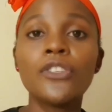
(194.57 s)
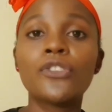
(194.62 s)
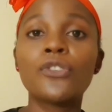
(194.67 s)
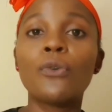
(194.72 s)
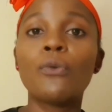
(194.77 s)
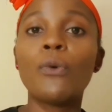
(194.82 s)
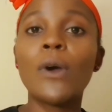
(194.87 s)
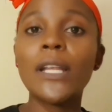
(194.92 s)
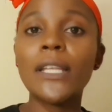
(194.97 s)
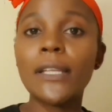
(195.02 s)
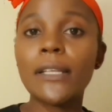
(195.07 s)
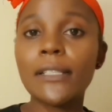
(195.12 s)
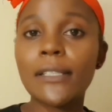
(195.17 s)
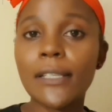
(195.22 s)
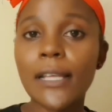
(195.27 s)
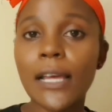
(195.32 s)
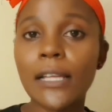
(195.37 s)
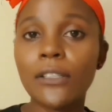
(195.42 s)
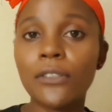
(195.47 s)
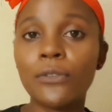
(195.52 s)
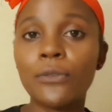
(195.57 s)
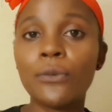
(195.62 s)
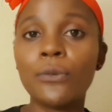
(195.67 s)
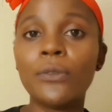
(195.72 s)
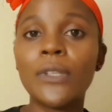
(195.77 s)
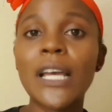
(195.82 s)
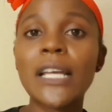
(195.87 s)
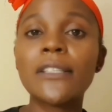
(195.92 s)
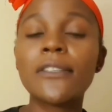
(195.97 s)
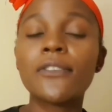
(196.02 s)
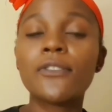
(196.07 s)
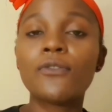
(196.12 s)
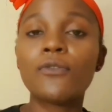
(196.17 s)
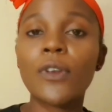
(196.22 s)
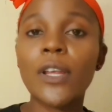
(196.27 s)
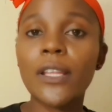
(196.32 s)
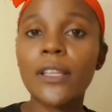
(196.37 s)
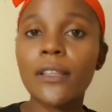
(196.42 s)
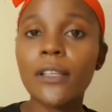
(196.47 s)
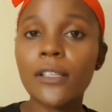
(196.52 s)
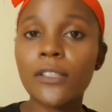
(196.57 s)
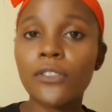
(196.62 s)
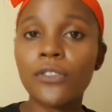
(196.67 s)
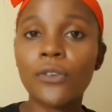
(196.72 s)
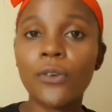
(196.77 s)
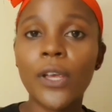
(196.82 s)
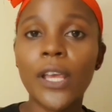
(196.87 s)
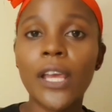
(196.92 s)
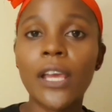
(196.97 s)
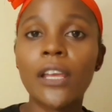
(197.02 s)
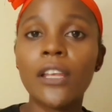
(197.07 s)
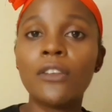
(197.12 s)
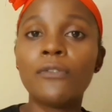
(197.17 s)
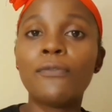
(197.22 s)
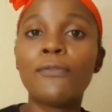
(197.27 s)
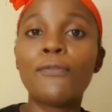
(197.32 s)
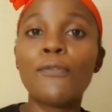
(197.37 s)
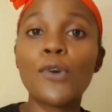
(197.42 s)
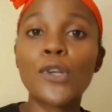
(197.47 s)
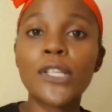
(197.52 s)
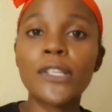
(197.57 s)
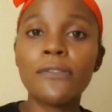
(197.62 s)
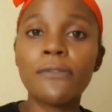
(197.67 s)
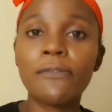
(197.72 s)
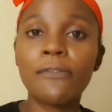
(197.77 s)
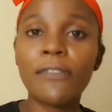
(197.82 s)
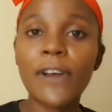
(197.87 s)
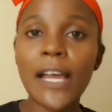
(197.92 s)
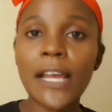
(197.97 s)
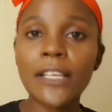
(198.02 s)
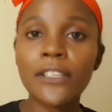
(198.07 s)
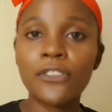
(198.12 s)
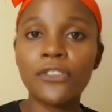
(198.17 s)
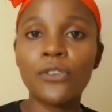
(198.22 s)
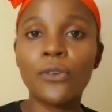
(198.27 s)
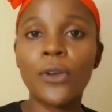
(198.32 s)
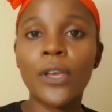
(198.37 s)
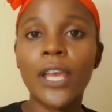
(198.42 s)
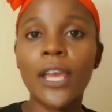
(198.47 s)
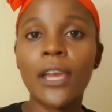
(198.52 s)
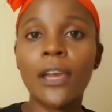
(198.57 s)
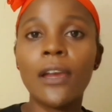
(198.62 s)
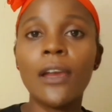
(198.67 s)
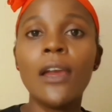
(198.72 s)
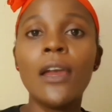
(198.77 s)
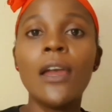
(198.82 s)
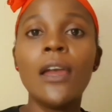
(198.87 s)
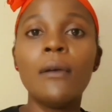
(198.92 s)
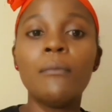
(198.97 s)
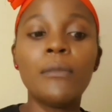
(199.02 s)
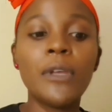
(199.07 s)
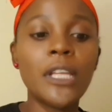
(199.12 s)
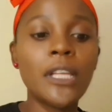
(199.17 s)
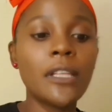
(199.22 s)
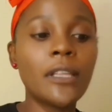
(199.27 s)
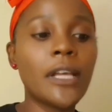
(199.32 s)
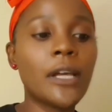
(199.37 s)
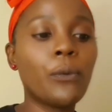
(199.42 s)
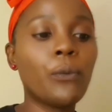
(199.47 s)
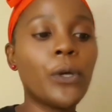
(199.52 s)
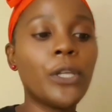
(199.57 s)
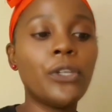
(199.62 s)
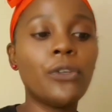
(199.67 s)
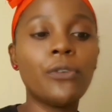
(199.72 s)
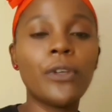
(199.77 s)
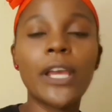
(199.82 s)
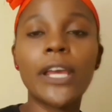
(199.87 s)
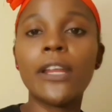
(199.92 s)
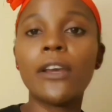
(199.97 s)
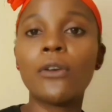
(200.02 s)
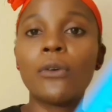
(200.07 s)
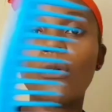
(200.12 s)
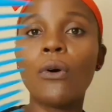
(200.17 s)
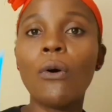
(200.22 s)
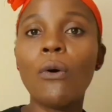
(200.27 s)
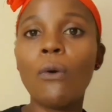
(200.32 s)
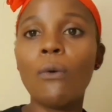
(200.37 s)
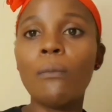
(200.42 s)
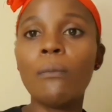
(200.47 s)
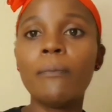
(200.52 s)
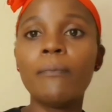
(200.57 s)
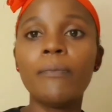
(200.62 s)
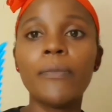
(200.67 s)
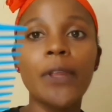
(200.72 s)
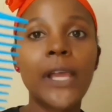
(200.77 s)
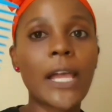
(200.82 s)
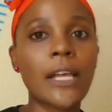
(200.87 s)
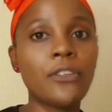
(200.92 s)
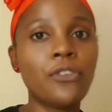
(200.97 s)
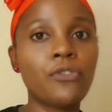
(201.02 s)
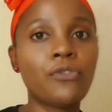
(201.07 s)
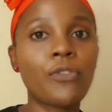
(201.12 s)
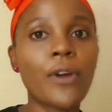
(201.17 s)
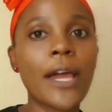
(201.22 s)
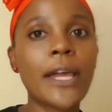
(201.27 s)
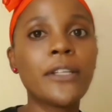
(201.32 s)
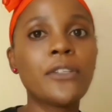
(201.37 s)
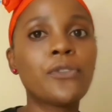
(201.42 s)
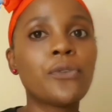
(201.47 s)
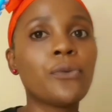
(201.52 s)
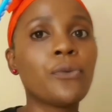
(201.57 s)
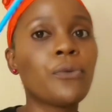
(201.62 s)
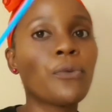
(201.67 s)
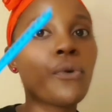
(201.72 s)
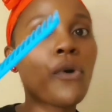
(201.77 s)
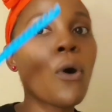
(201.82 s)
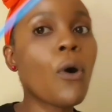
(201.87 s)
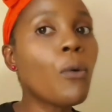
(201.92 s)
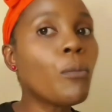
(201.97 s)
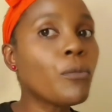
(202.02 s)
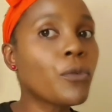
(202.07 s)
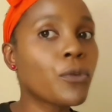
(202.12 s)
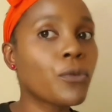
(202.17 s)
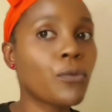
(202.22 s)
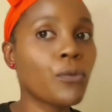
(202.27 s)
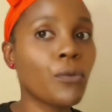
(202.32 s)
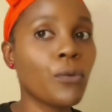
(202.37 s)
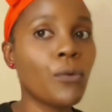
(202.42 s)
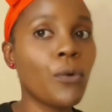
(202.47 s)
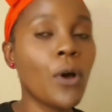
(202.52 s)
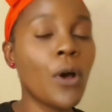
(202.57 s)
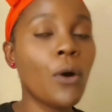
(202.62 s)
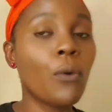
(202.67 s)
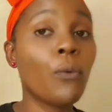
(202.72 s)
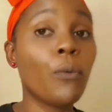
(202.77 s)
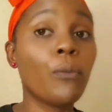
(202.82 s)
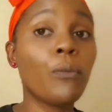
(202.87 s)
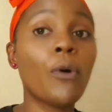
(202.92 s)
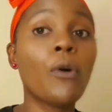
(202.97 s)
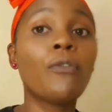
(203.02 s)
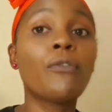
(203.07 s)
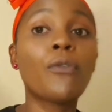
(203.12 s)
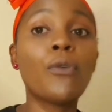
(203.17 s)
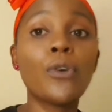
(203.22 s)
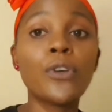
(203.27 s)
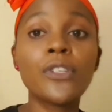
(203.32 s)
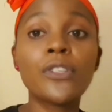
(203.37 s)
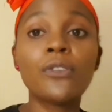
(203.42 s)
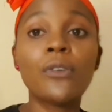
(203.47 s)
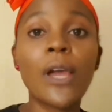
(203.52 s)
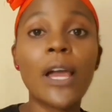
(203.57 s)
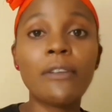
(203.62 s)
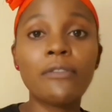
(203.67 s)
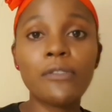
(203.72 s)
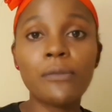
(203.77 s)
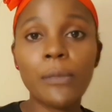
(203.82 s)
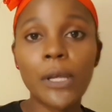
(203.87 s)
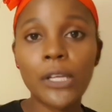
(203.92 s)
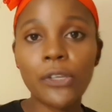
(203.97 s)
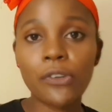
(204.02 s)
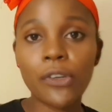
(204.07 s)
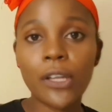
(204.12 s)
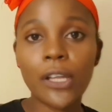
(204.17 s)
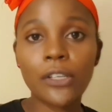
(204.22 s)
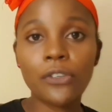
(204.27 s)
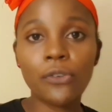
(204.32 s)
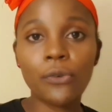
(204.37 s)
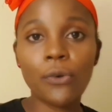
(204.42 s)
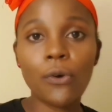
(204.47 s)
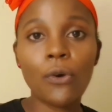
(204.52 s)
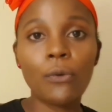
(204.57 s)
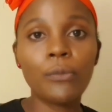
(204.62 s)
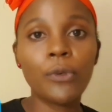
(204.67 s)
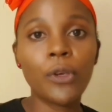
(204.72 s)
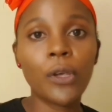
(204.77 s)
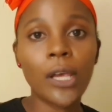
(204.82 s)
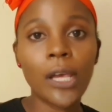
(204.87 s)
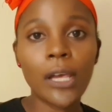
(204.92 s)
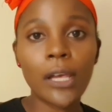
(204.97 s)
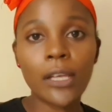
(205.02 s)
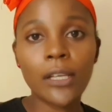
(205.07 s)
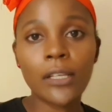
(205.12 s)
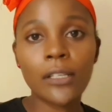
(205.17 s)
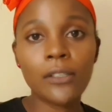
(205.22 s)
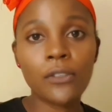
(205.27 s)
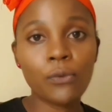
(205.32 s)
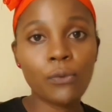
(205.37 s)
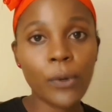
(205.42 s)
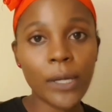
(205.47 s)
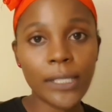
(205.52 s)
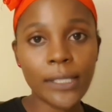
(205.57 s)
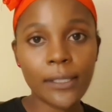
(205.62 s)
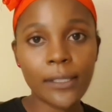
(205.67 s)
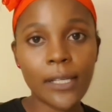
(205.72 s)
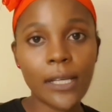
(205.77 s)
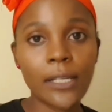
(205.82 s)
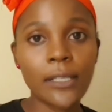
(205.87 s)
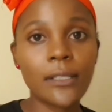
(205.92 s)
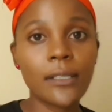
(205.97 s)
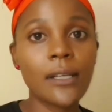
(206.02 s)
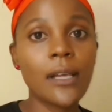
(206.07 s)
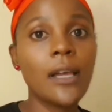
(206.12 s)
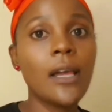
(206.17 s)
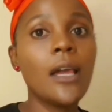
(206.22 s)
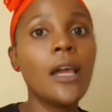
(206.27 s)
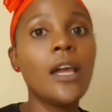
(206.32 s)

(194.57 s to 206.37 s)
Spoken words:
So what does that do? That strengthens your hair. It fortifies your hair, meaning that when you get a comb and you try to comb through, of course you have to make sure that you comb your hair in its wet state.